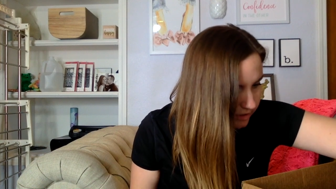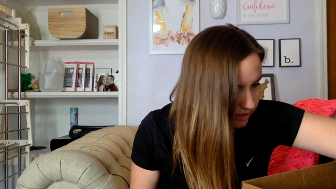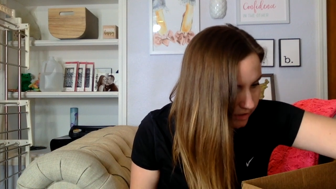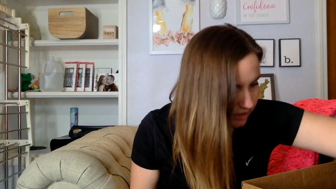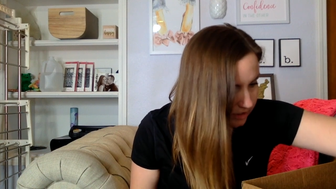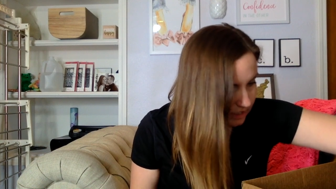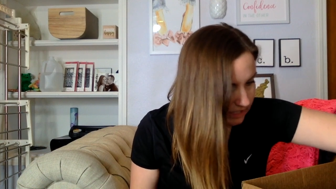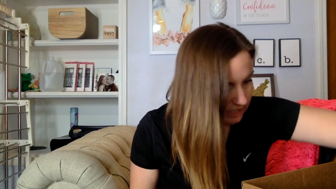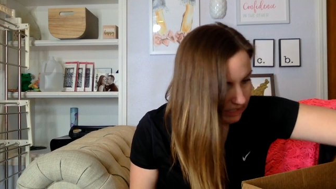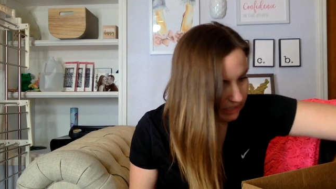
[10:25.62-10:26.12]

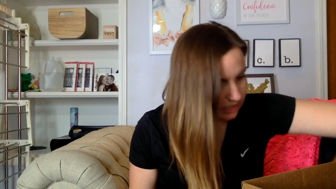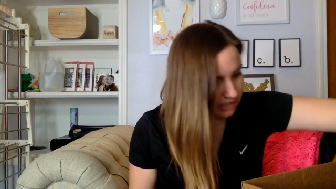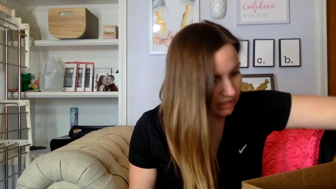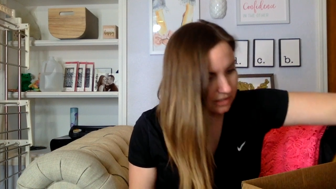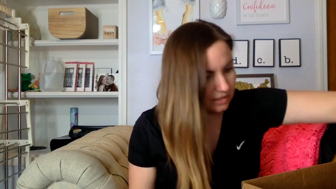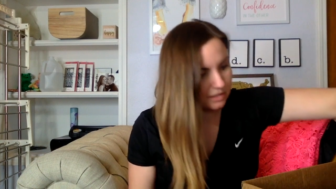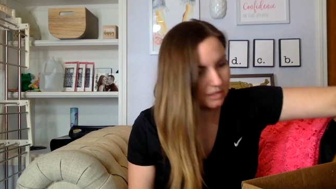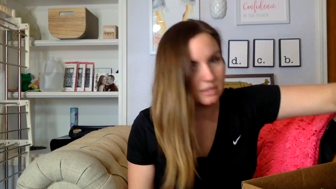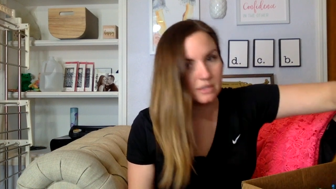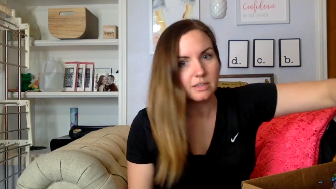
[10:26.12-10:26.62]

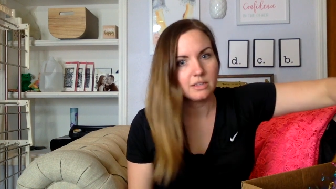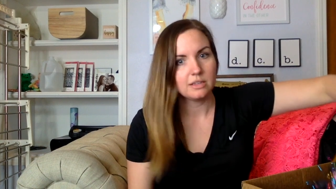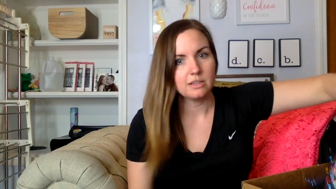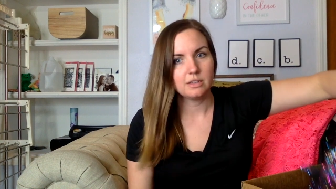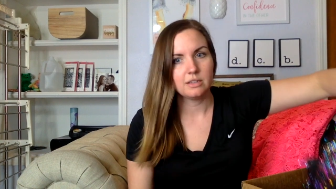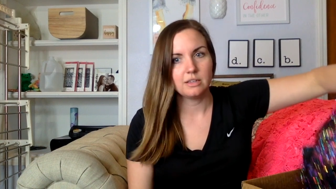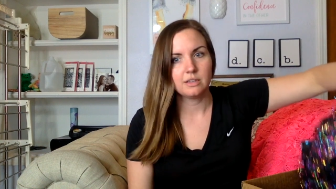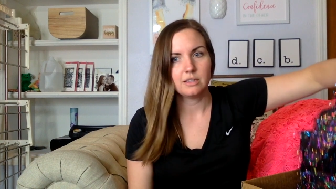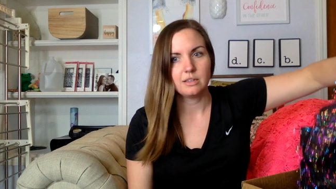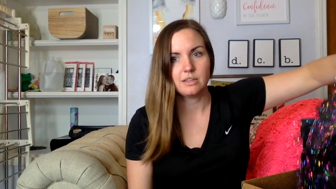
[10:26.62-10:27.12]

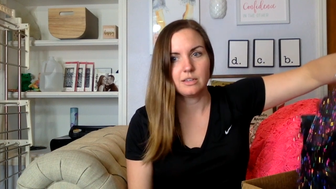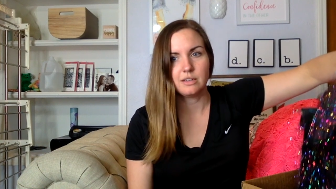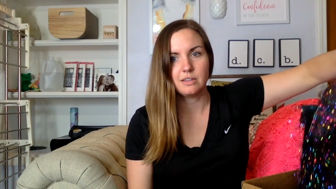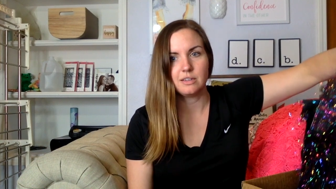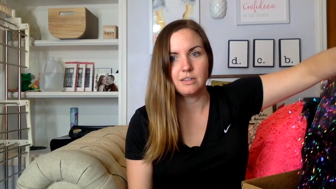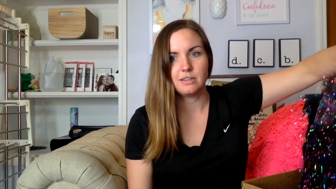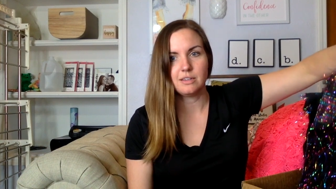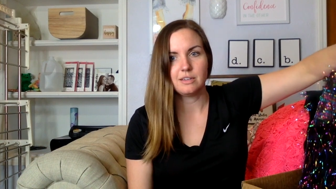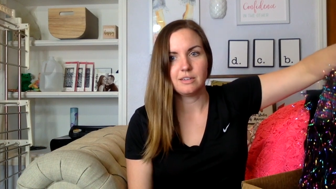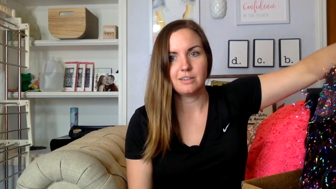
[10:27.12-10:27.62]

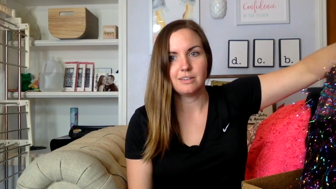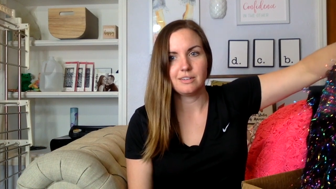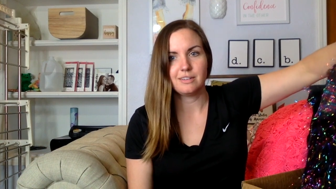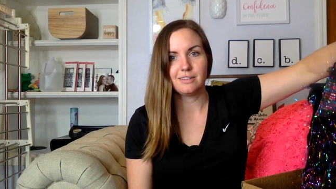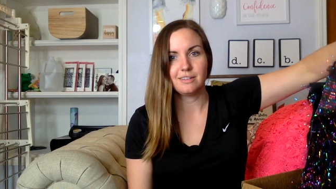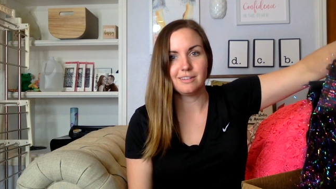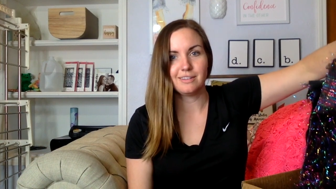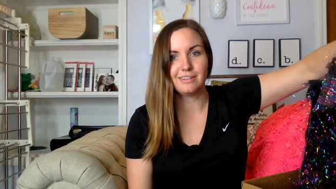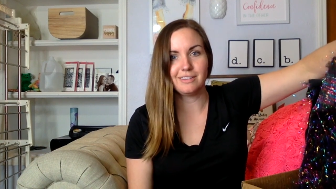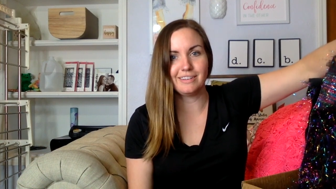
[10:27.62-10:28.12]

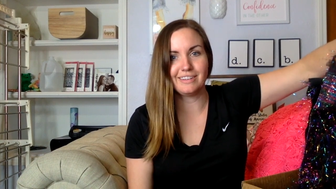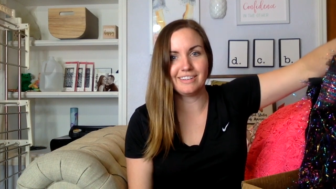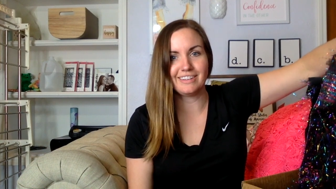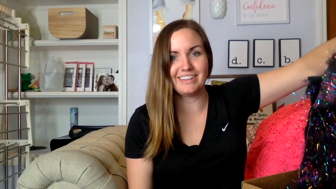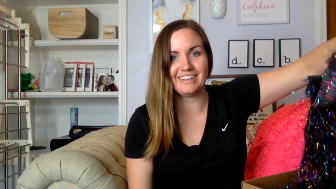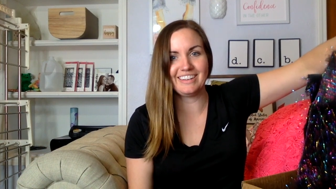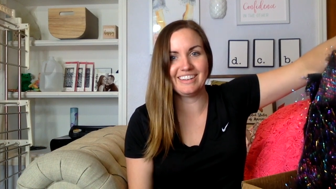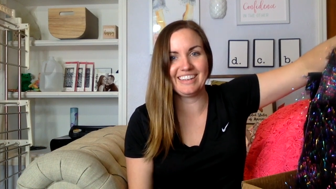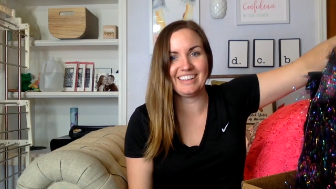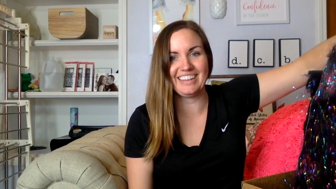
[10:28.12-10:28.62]

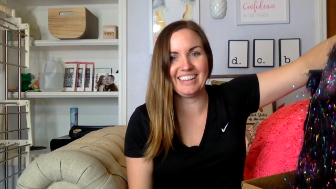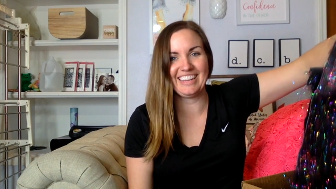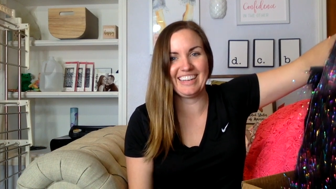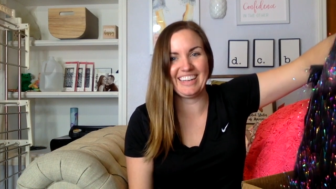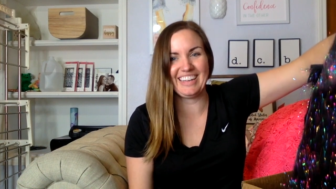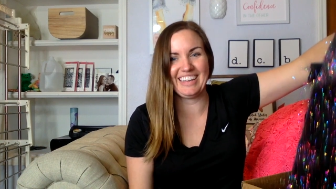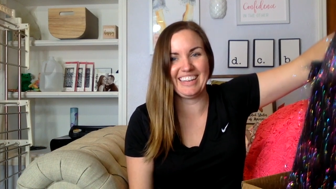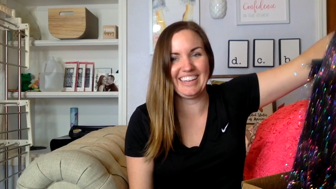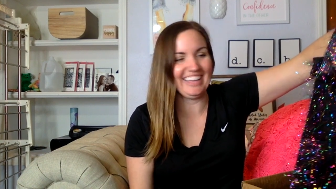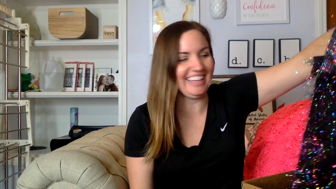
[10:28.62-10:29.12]

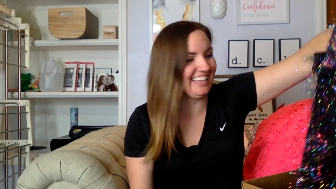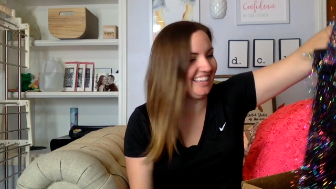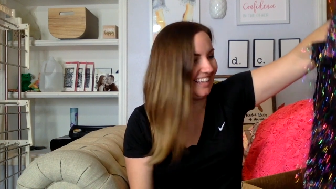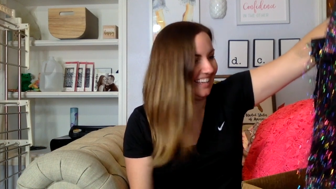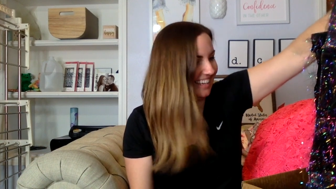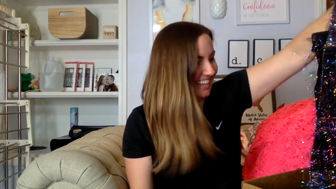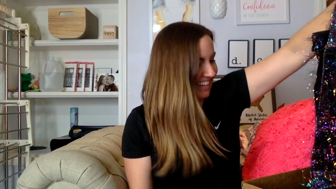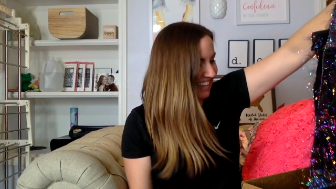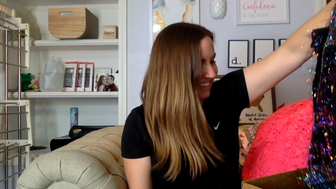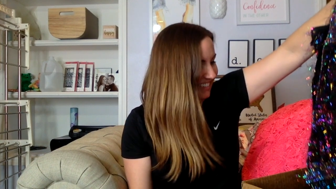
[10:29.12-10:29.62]

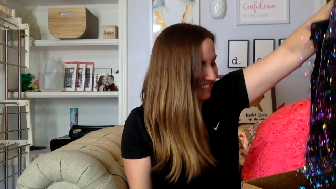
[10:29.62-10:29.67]
Nobody speaks.